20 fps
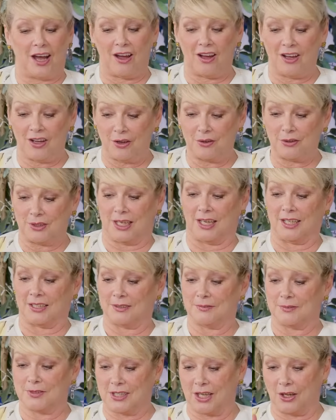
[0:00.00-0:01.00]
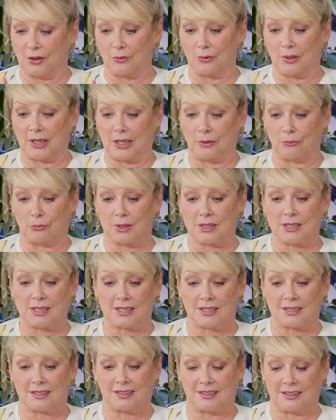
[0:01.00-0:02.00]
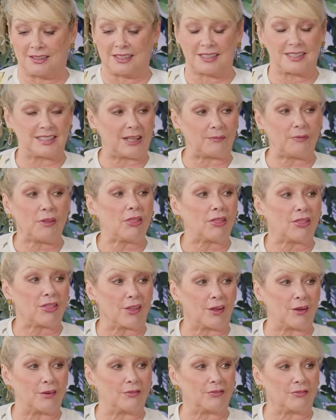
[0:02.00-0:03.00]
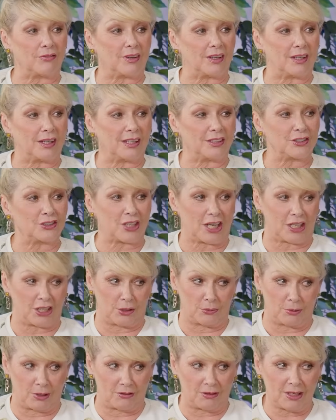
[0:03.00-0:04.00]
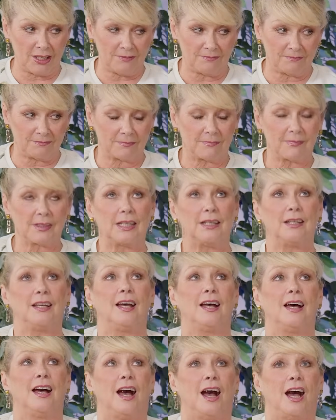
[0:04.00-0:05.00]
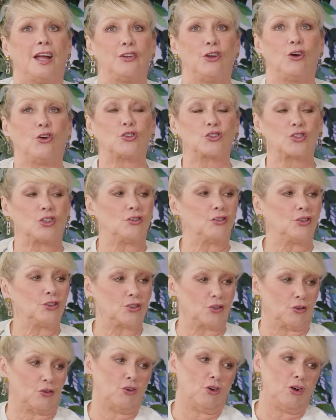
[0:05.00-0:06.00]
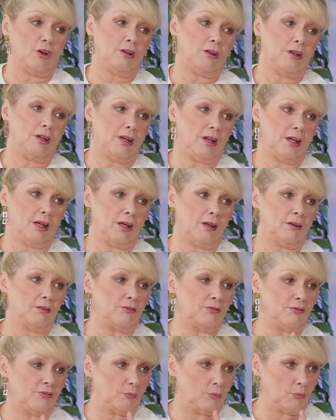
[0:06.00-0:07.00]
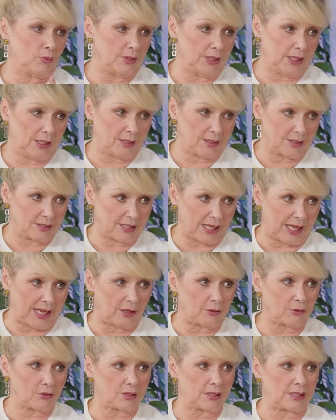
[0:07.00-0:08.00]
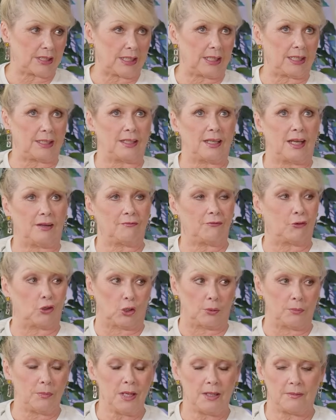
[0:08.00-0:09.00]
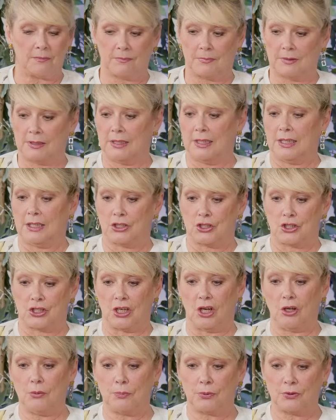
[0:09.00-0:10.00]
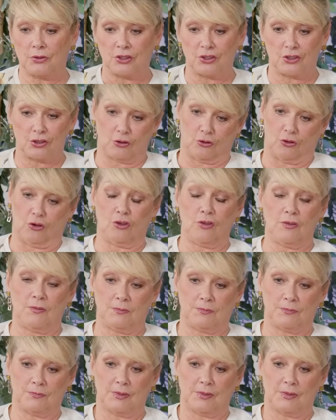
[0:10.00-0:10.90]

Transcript: I, okay, so it was the seventh of January. I knocked on the door of Nichola's house in Fulham. She opened the door,